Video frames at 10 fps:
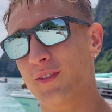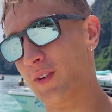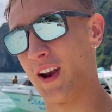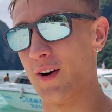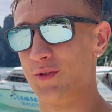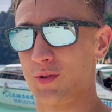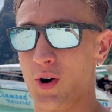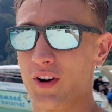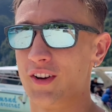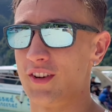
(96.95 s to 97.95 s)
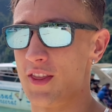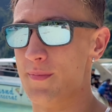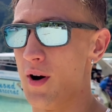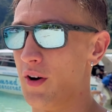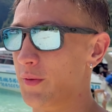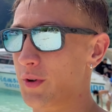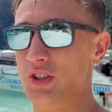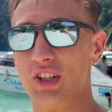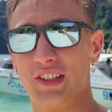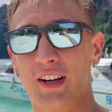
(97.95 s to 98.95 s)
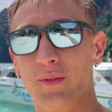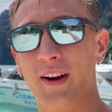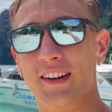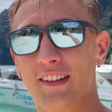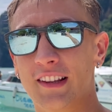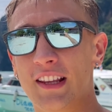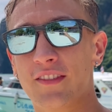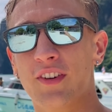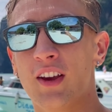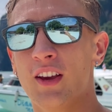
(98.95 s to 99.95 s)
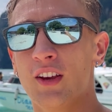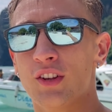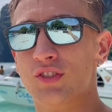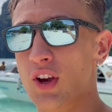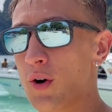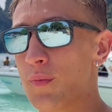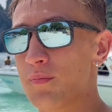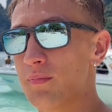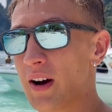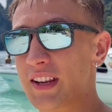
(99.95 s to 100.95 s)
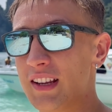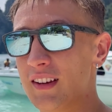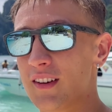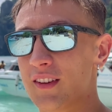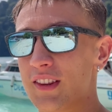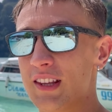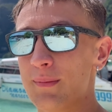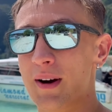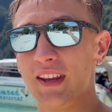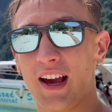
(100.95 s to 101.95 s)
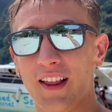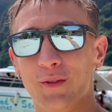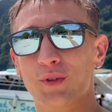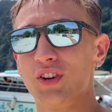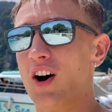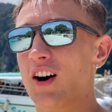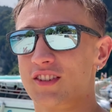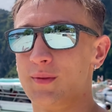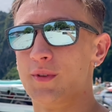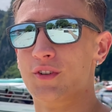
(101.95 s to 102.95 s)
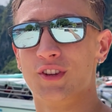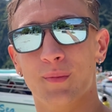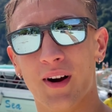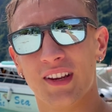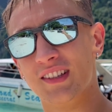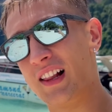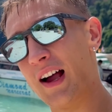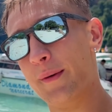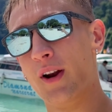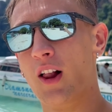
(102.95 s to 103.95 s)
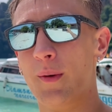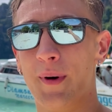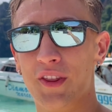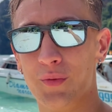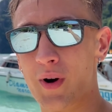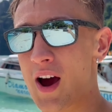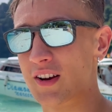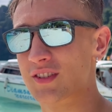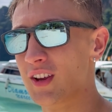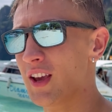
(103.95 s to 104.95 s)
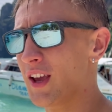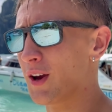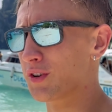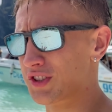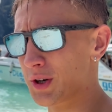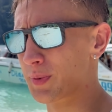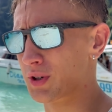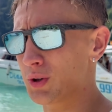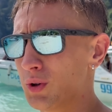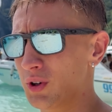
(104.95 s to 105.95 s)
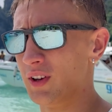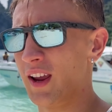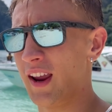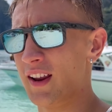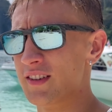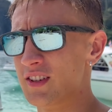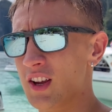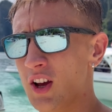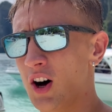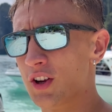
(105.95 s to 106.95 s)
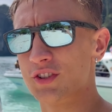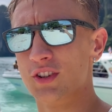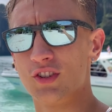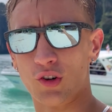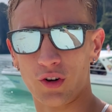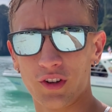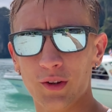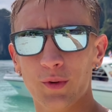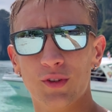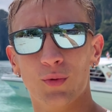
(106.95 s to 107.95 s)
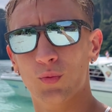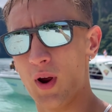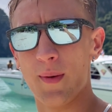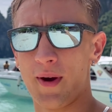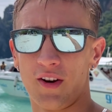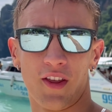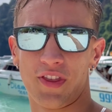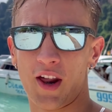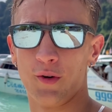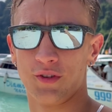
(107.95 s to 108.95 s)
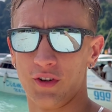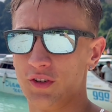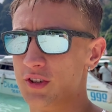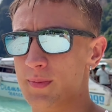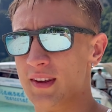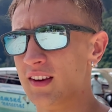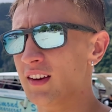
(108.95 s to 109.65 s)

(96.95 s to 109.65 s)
When I was recording, I was on the boat and we were just getting ready to leave. So monkey, the monkey island was awesome. There's the monkeys climbing all up on the rocks. It was super cool, and also the snorkeling was way better than I thought it was going to be.